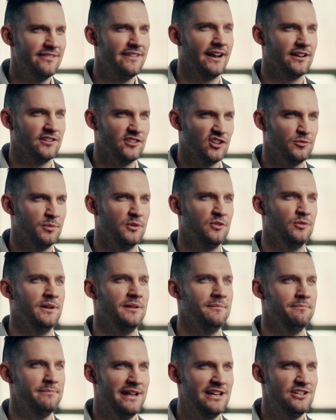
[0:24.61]
that exist
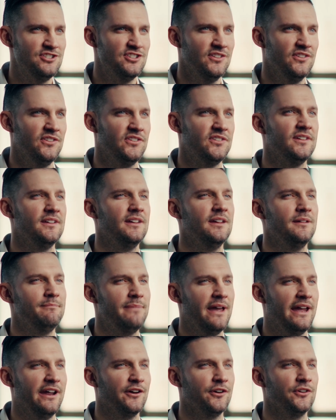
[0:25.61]
between patients,
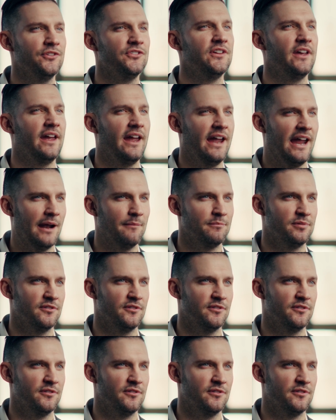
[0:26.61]
payers, and